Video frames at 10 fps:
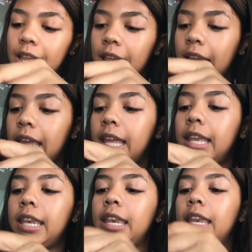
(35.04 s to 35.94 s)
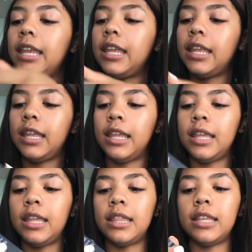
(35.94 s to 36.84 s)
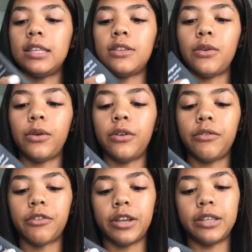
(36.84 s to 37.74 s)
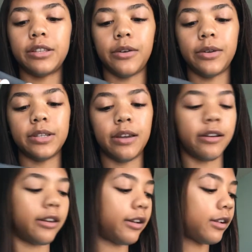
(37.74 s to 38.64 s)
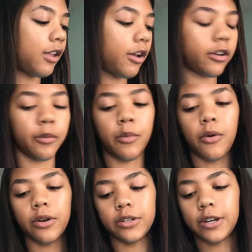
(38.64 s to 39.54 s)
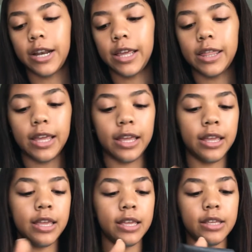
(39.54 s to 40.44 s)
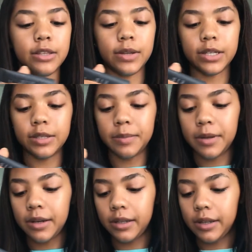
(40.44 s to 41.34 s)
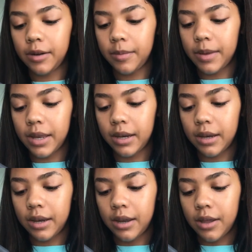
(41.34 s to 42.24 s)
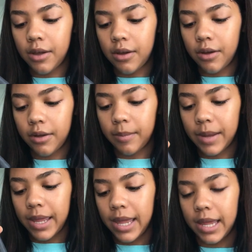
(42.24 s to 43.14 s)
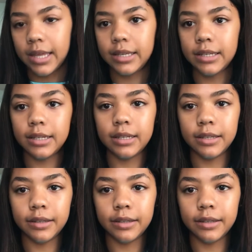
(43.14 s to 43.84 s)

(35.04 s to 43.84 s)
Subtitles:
and this is oil free, so it's not going to clog your pores or anything. So I just put a little bit on my hand,